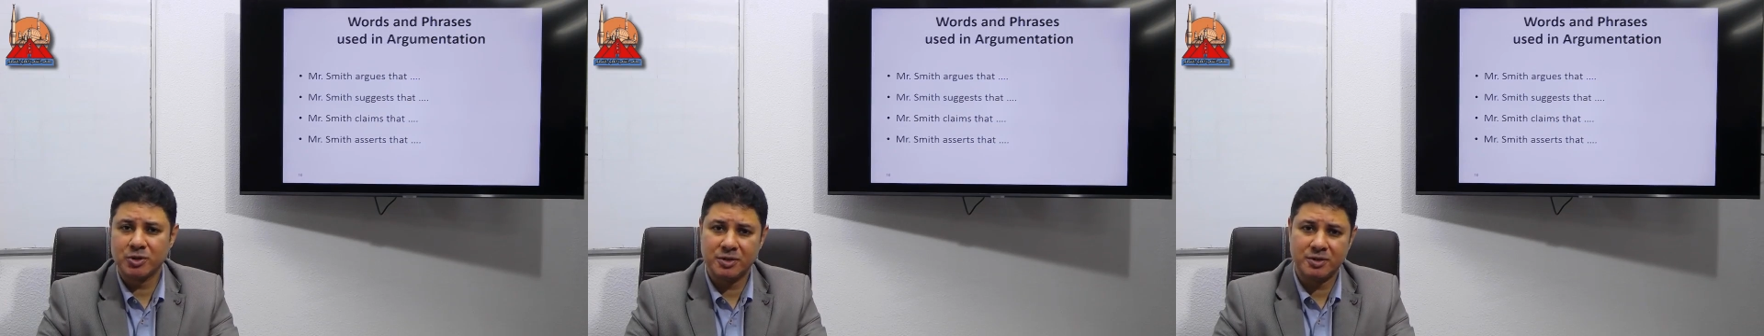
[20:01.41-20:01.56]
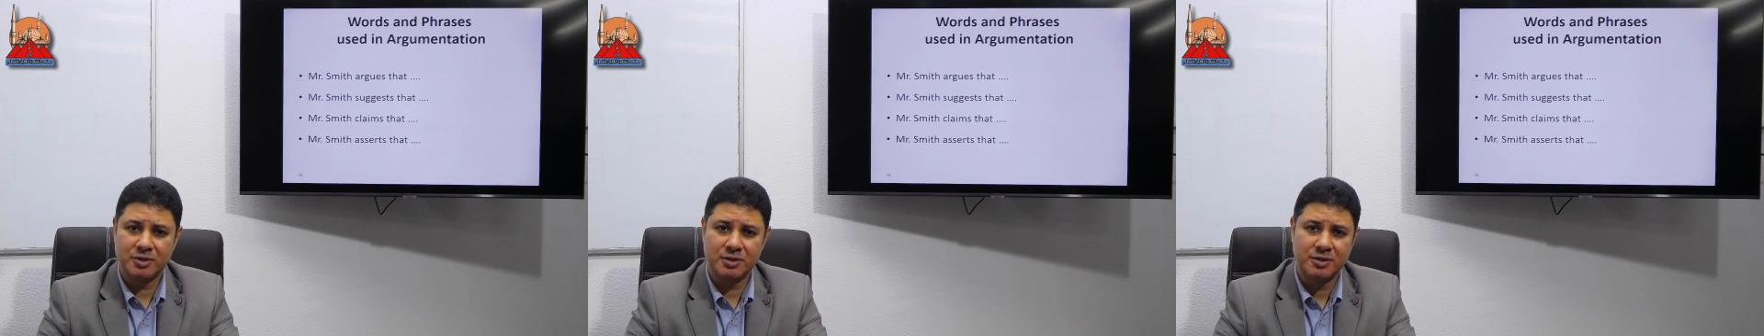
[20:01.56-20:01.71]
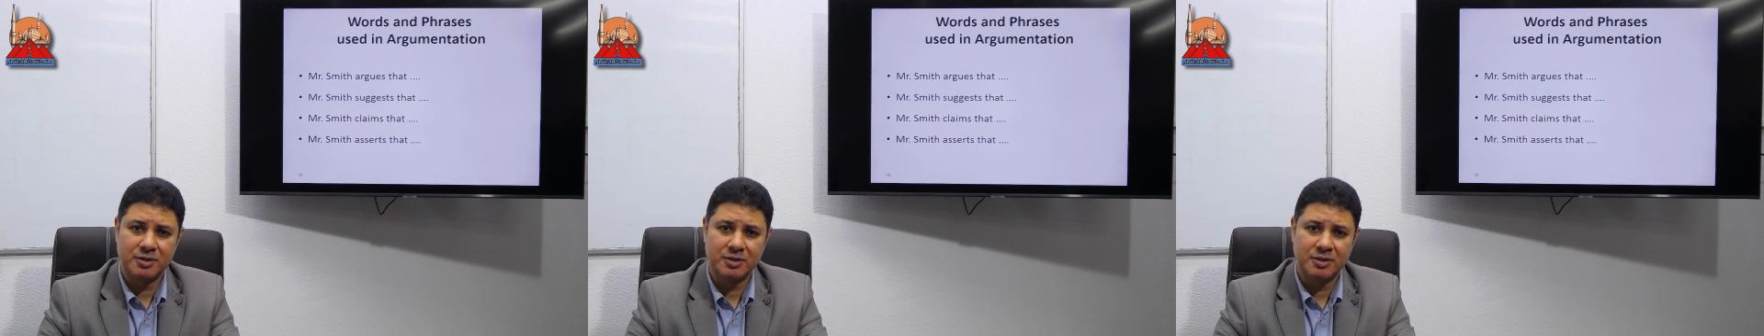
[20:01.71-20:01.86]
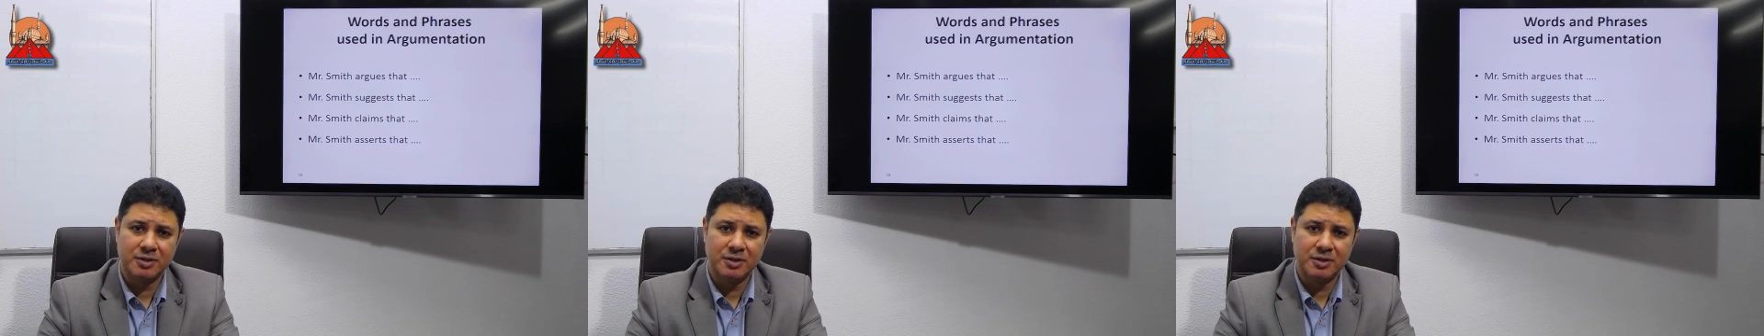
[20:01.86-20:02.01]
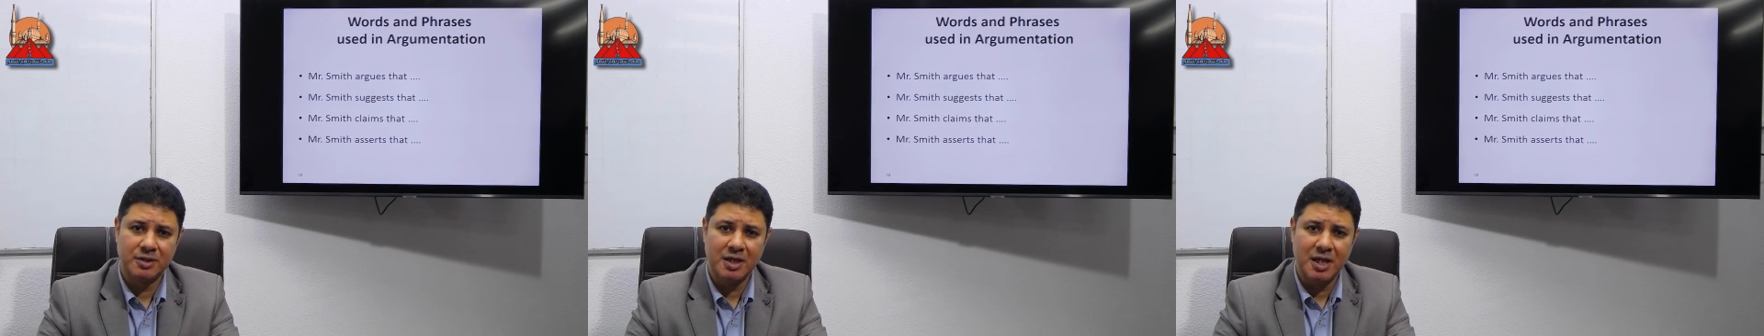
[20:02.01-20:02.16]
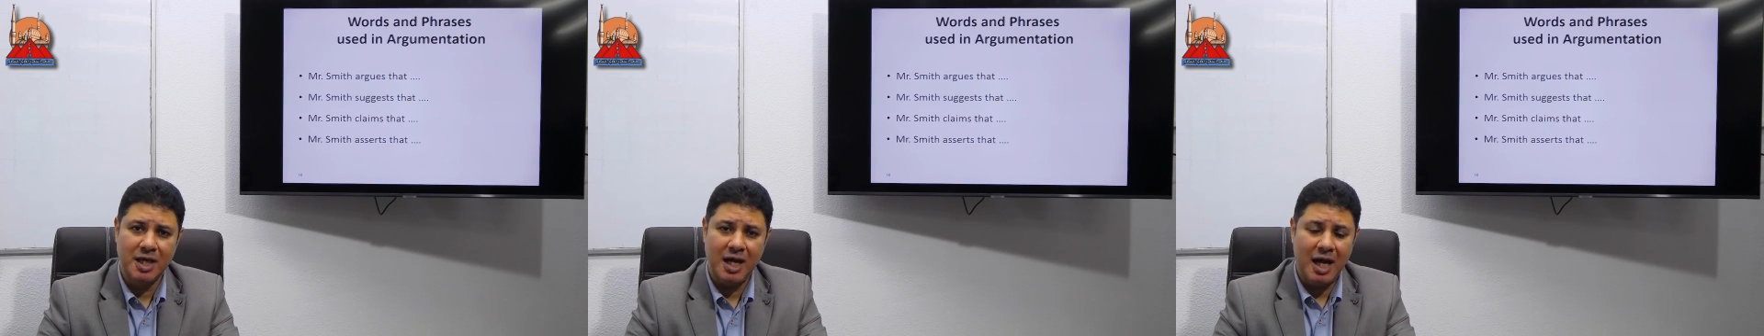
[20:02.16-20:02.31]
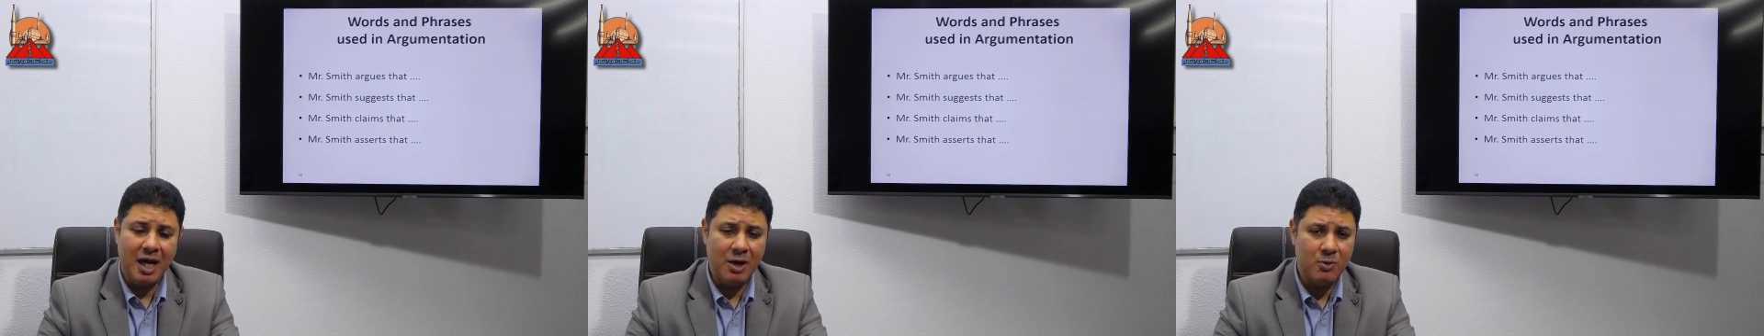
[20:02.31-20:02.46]
it.
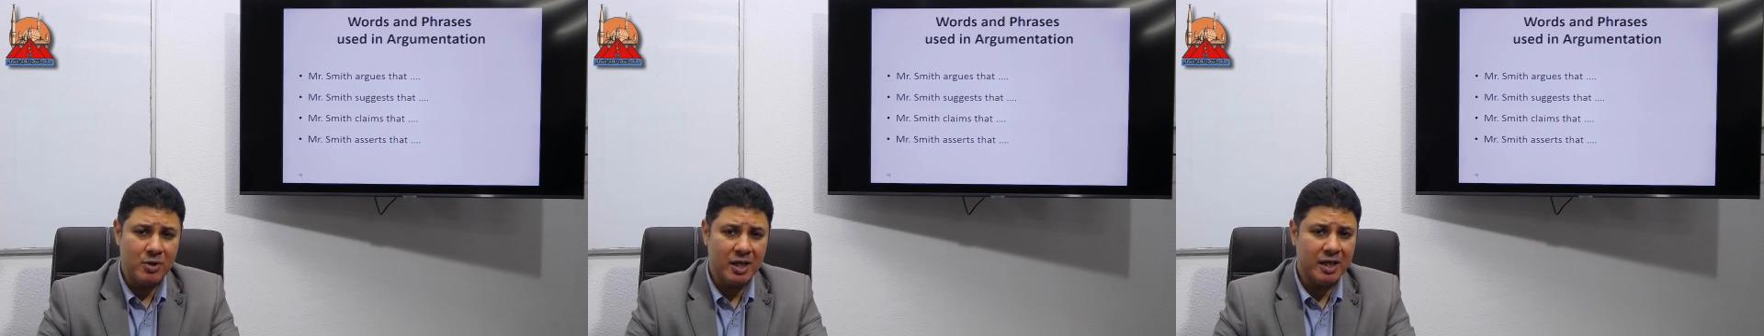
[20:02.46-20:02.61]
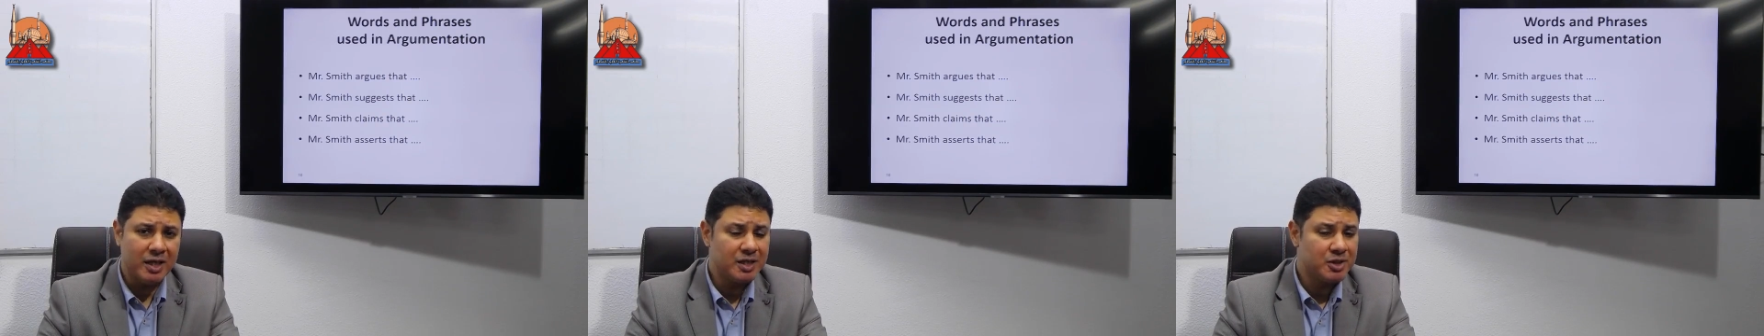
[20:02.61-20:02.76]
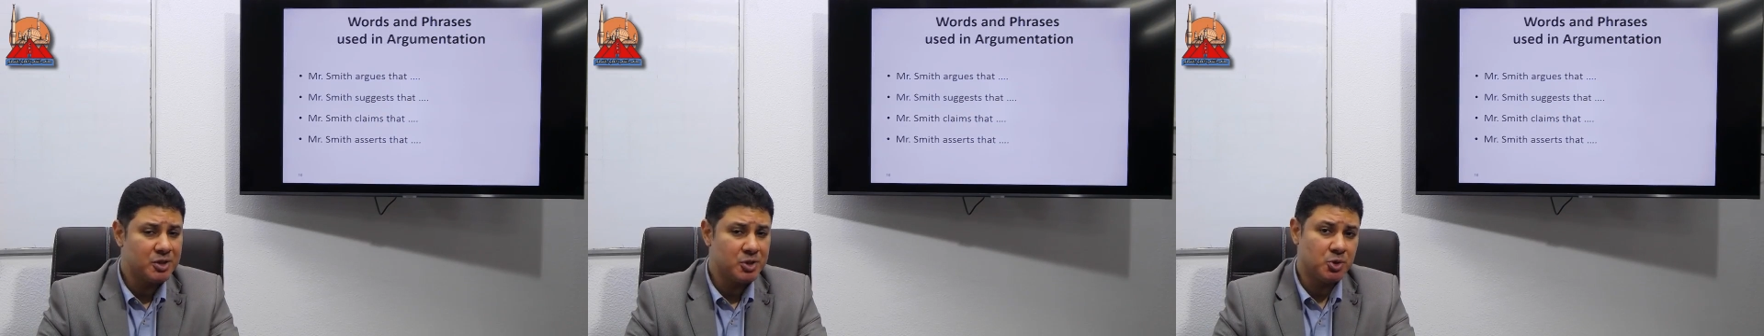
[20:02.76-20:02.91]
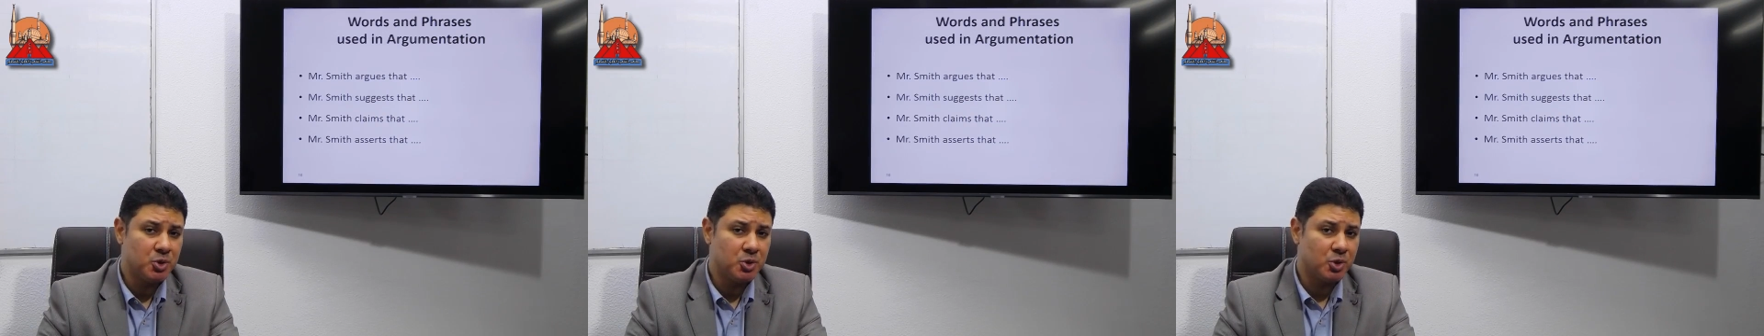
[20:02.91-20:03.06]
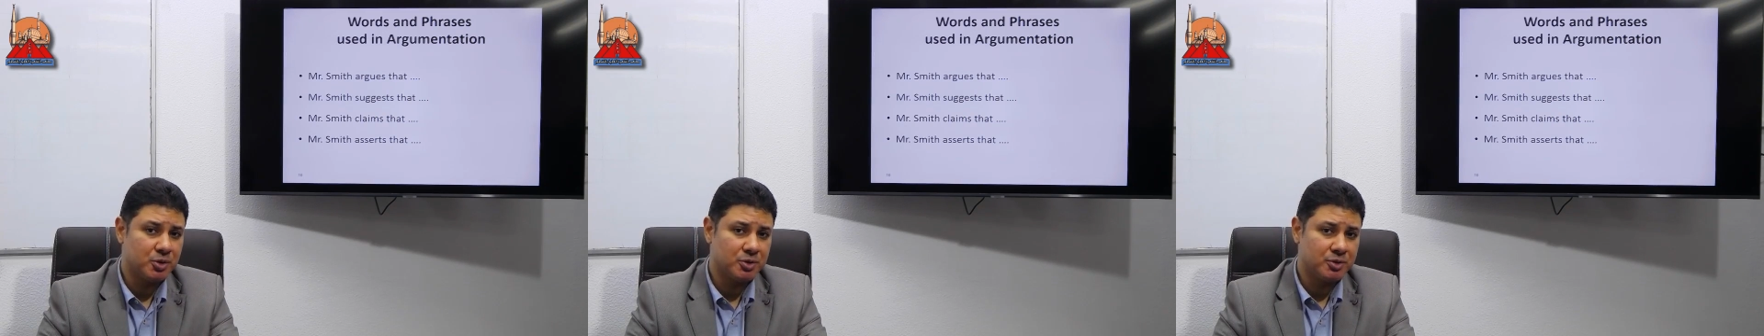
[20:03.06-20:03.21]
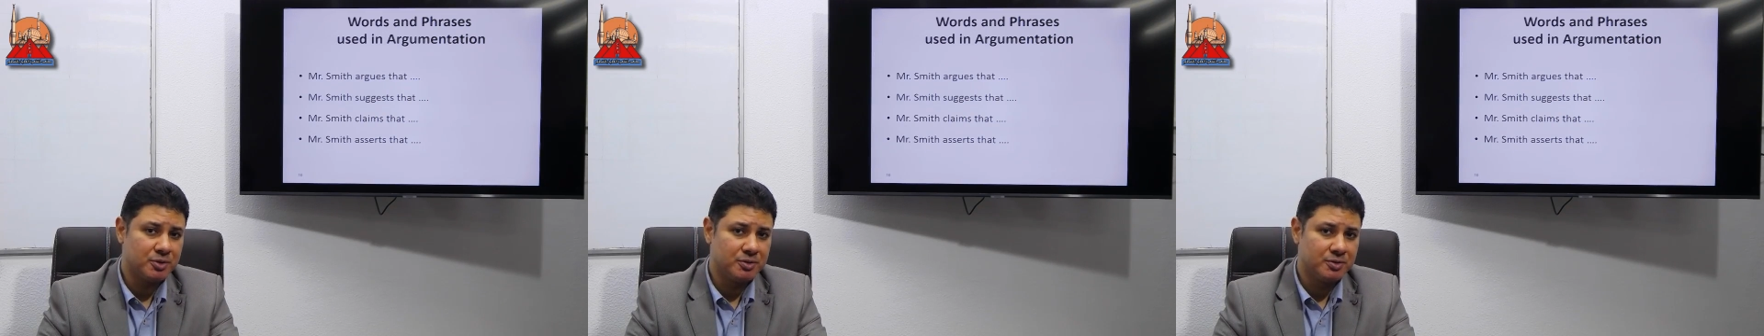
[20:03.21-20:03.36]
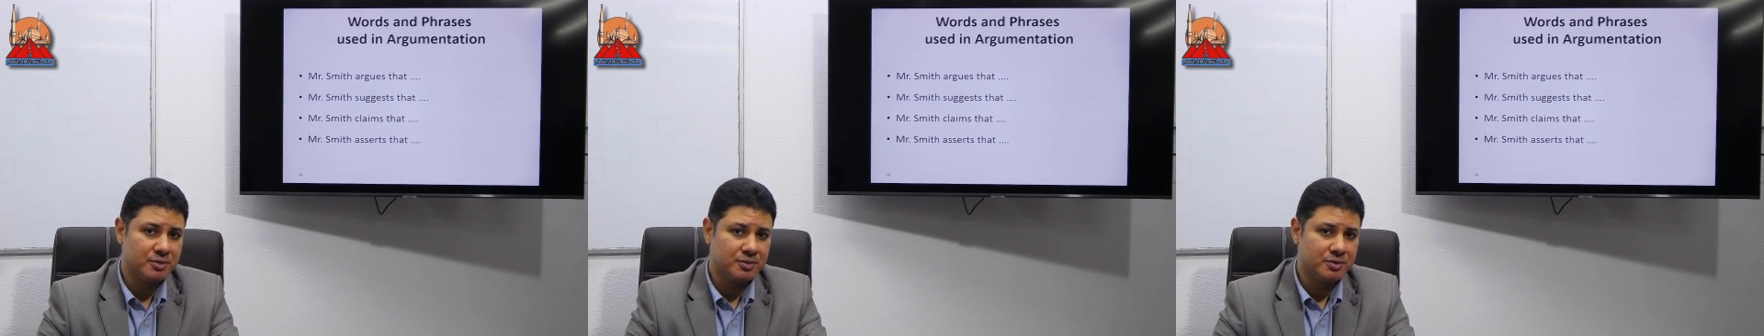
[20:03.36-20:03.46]
How can I start?